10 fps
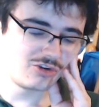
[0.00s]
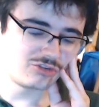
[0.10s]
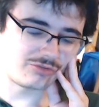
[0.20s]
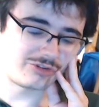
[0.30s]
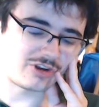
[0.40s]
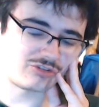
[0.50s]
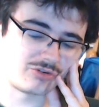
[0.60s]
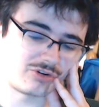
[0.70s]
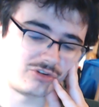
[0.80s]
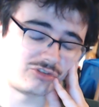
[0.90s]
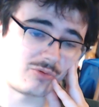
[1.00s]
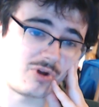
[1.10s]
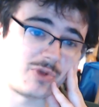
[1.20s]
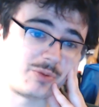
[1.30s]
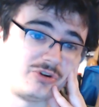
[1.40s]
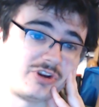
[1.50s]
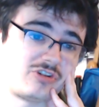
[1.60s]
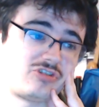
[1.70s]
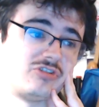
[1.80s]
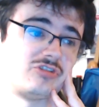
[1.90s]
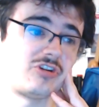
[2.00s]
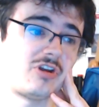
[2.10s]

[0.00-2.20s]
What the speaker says: obviously that's not good. So what are my predictions?